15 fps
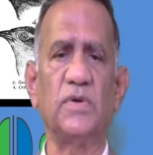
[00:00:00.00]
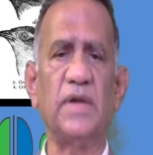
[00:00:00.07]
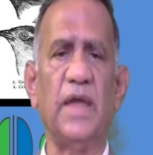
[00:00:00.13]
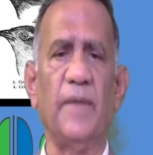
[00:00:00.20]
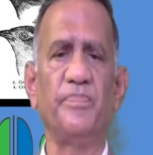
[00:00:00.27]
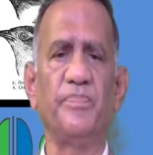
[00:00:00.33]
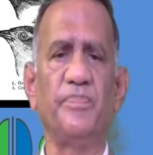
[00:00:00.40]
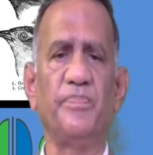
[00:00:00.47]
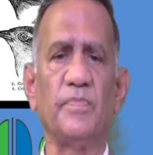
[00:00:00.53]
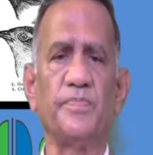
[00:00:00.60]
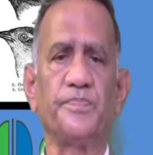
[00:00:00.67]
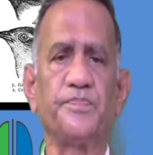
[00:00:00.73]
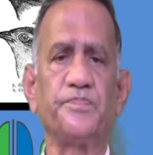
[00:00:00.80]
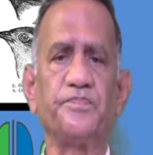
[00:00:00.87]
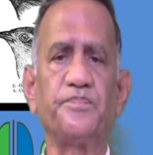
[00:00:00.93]
Okay.
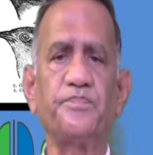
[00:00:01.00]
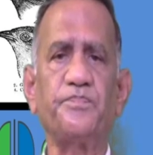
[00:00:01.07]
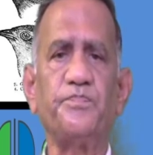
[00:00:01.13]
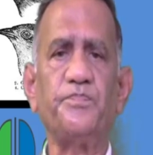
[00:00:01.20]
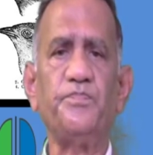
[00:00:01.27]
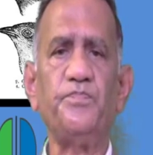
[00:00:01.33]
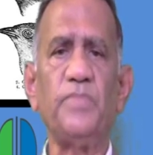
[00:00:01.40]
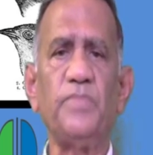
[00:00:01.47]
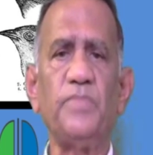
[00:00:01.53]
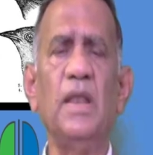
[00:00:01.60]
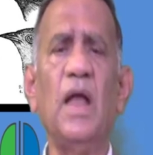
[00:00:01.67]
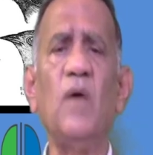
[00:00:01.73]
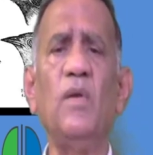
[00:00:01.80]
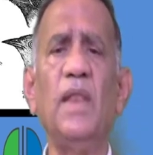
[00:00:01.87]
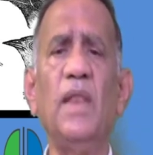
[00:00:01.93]

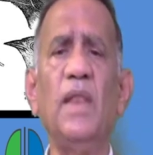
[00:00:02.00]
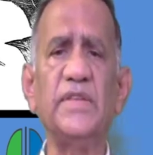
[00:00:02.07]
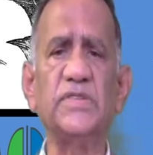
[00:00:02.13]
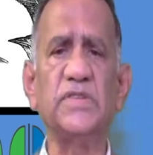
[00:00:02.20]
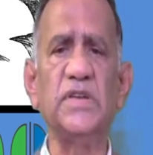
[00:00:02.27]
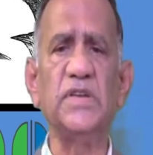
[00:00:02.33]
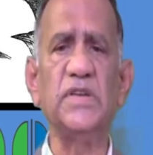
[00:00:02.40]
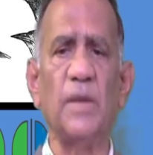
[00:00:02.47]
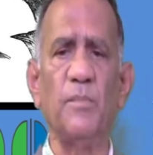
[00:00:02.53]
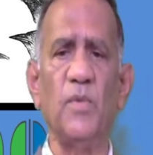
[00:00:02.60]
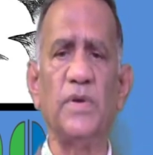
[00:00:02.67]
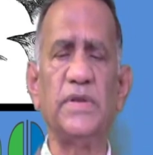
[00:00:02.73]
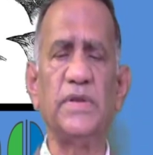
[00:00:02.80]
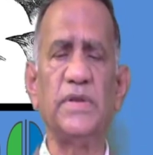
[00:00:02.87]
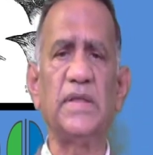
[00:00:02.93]
Now let us see some
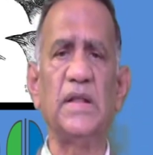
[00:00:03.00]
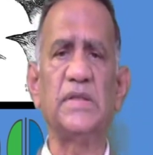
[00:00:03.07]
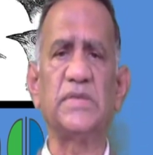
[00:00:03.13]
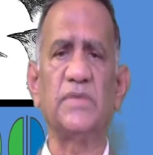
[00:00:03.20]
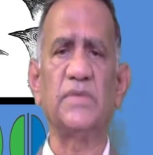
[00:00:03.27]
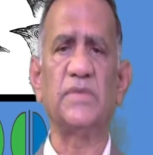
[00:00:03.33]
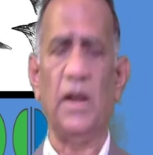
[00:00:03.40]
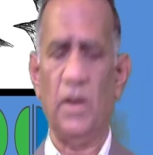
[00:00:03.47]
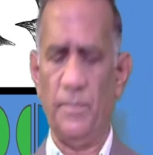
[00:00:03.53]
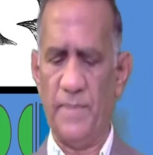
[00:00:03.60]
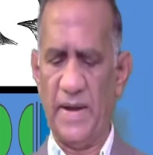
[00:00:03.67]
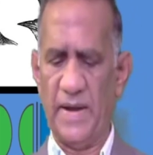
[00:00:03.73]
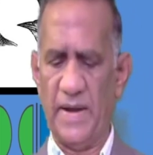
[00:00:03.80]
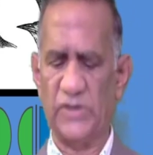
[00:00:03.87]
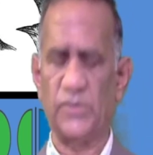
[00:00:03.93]
more details of
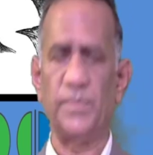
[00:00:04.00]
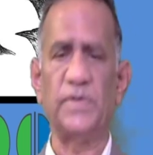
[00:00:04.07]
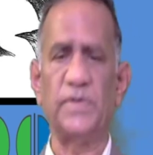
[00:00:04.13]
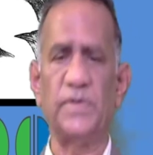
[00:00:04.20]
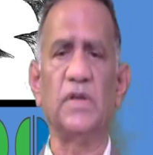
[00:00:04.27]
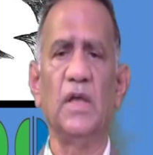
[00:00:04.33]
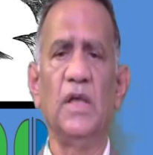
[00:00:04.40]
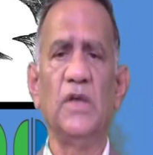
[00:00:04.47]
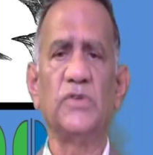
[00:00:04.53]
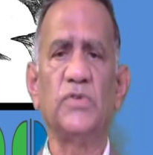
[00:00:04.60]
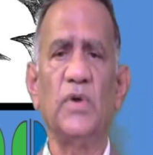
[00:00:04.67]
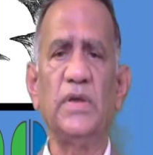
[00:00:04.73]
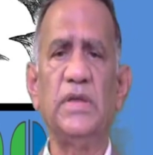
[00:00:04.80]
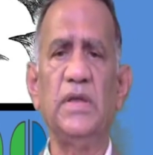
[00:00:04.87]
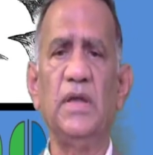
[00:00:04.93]
allopatric species.
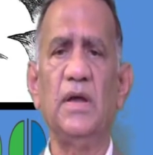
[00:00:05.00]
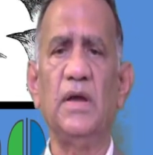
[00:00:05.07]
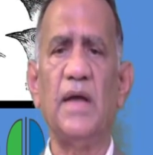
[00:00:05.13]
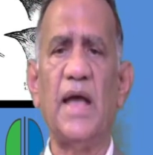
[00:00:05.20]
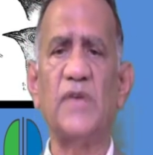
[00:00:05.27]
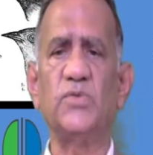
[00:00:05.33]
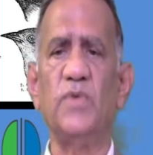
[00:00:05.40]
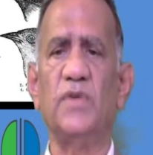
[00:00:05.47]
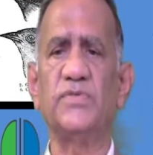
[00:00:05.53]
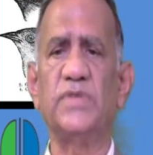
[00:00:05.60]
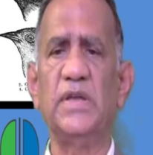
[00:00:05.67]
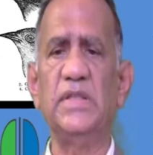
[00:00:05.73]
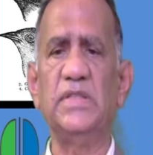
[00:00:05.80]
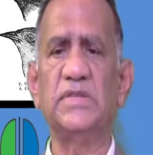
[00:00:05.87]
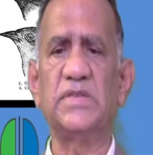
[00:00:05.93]
So here, as we have
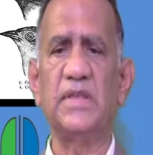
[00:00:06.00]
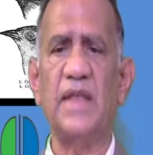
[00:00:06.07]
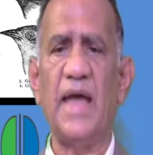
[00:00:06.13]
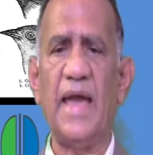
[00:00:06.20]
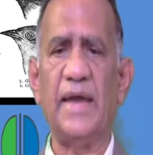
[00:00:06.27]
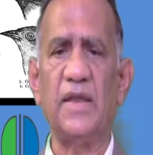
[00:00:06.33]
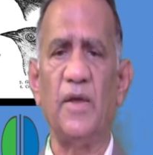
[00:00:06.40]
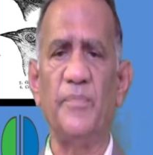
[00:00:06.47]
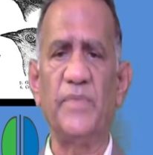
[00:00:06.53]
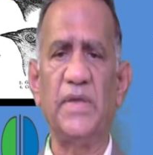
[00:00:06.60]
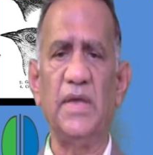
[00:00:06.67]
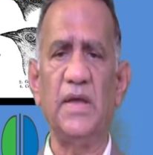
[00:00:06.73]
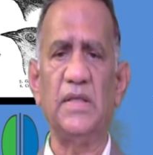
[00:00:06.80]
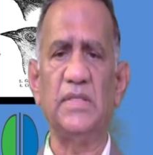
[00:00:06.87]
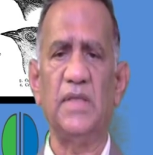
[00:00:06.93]
seen this diagram,
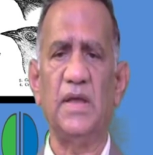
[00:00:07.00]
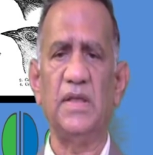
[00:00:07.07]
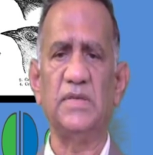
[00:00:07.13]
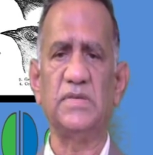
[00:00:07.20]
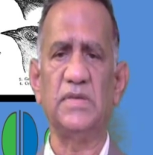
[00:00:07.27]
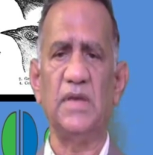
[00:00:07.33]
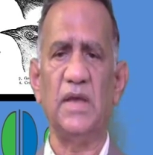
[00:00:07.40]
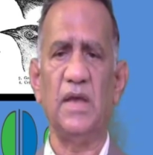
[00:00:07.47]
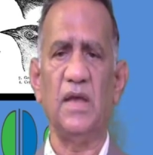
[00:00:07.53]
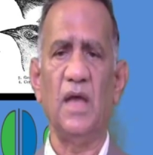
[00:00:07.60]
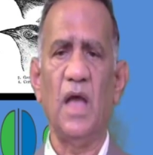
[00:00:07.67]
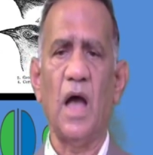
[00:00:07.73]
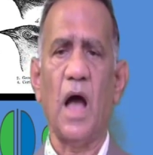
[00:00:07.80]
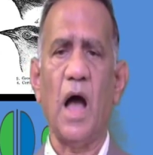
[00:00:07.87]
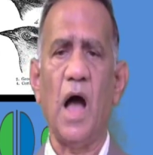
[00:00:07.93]
here there is
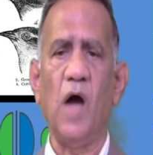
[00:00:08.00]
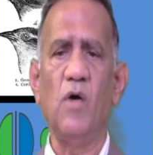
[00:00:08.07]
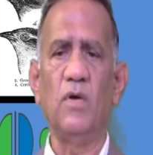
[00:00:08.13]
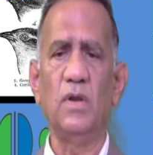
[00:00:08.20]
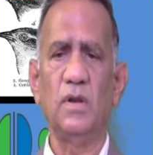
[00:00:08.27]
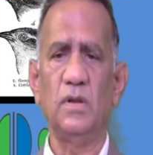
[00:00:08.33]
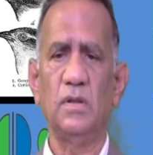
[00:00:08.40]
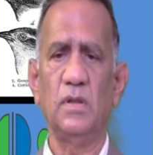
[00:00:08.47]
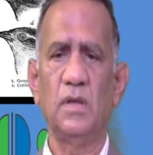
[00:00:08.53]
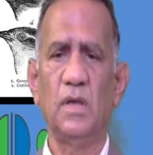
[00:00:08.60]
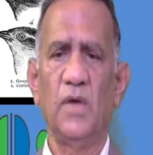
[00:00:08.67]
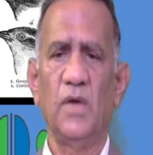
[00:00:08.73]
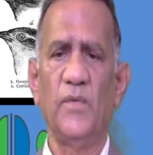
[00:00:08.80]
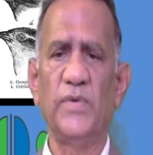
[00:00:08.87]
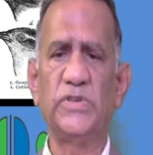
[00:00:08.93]
a owl
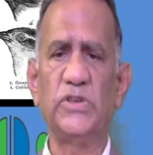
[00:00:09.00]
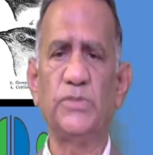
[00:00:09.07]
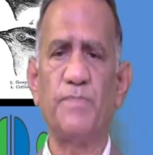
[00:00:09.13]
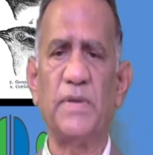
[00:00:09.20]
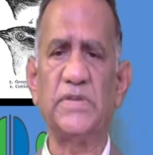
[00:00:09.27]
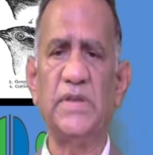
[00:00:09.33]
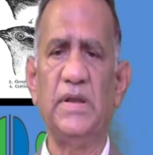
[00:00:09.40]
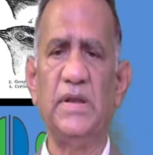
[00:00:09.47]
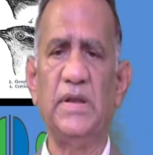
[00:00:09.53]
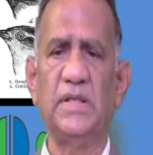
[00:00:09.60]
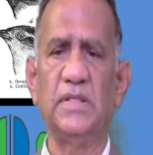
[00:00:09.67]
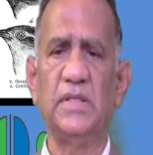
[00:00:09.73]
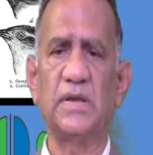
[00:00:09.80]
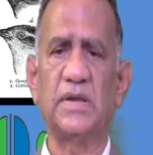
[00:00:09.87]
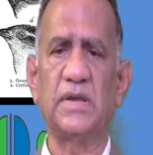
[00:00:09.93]
which is present
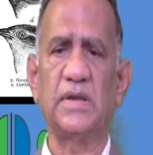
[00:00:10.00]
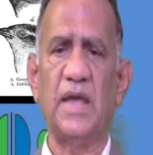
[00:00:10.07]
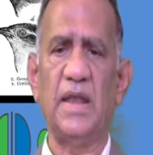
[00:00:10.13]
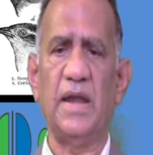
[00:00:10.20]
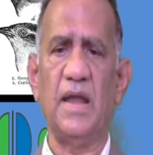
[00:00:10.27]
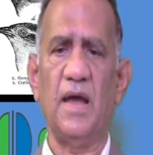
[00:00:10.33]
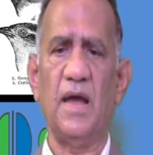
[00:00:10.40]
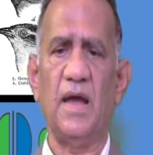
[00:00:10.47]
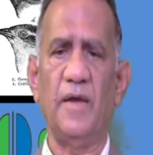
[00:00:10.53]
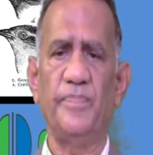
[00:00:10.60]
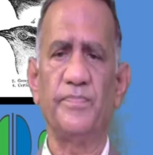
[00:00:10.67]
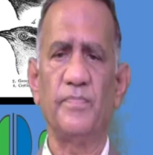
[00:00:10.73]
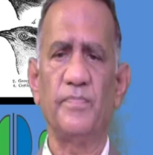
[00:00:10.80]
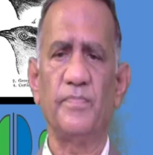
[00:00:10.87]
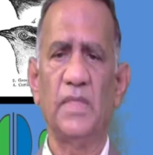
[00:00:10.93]
in the
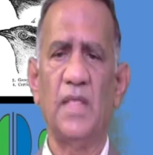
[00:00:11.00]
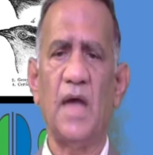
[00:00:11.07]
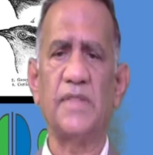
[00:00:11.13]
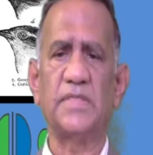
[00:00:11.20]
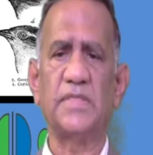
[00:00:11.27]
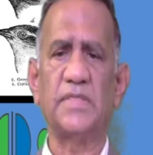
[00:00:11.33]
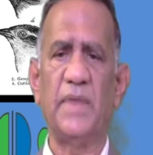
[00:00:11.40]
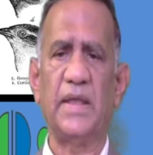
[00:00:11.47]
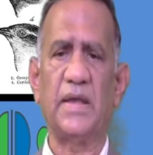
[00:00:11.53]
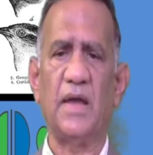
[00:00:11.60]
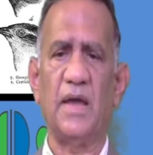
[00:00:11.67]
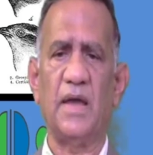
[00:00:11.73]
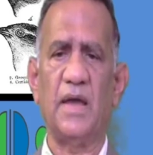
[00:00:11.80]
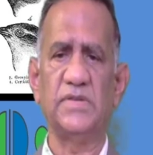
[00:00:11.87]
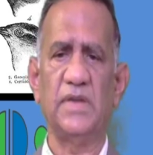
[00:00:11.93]
Canada, North
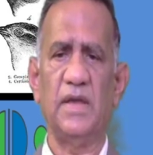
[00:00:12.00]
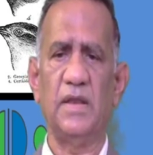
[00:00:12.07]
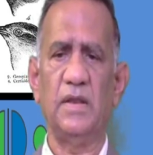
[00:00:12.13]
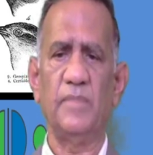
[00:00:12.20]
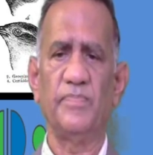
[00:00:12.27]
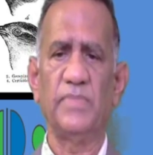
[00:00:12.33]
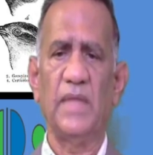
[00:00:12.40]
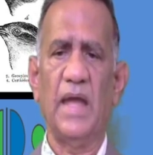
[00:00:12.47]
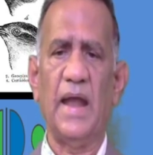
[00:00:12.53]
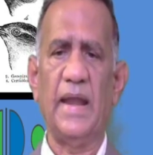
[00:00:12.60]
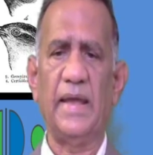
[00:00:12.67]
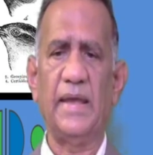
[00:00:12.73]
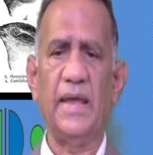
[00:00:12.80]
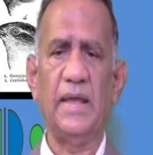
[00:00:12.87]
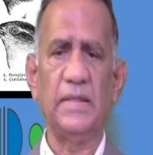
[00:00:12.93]
America region,
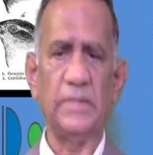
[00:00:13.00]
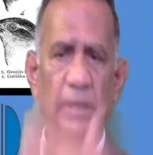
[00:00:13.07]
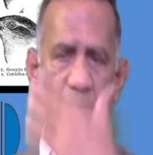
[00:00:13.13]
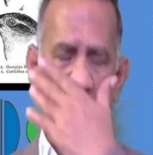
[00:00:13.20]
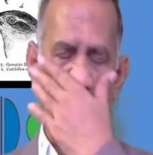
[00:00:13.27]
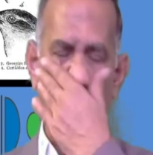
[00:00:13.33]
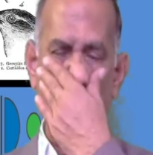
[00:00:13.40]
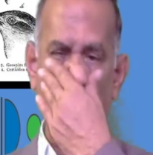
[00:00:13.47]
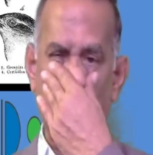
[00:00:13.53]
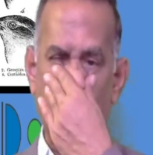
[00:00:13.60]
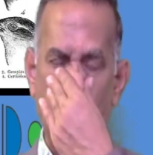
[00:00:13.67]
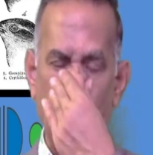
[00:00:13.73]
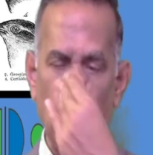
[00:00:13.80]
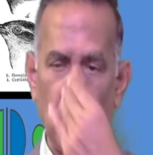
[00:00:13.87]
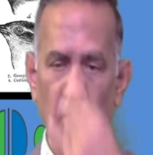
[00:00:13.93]
and again there is
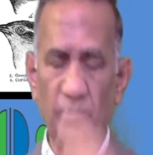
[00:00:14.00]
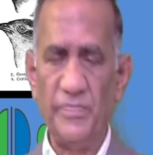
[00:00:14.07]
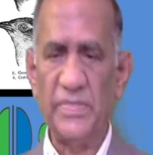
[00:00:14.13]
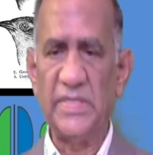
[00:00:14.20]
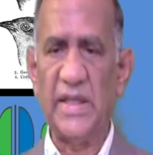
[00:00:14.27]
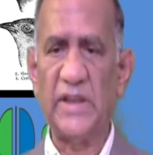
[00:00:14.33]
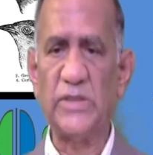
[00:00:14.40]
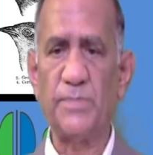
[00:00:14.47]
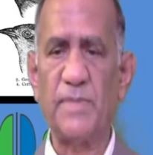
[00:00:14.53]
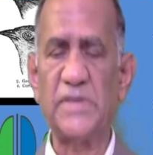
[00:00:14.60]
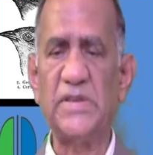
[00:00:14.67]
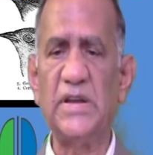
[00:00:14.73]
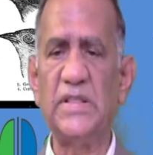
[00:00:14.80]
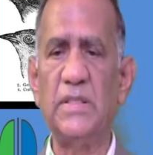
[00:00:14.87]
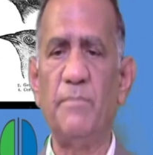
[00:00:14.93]
another owl that is
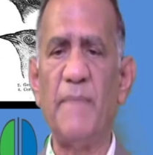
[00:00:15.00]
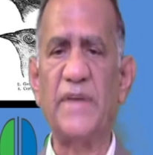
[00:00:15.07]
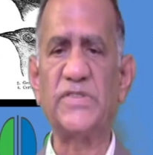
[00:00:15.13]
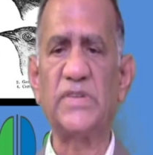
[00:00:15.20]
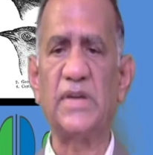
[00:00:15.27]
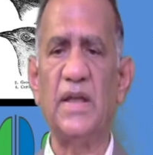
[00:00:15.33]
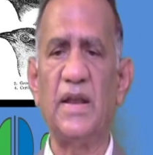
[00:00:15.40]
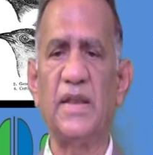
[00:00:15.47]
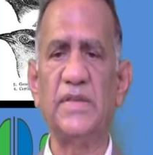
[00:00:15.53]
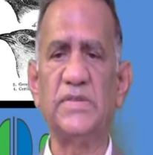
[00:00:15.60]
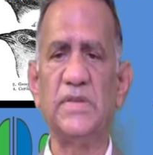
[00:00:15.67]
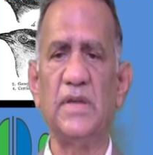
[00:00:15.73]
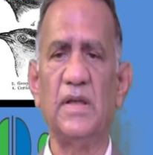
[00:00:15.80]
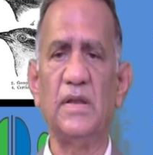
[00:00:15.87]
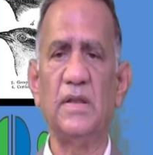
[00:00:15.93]
present in the Mexican
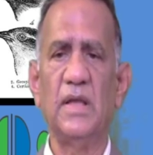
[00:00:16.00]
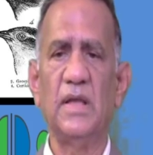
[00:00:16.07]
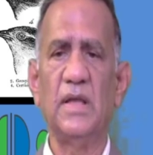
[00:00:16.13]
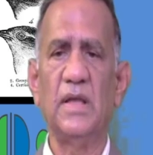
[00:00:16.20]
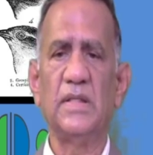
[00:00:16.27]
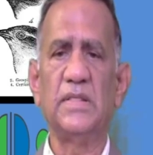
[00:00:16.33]
region.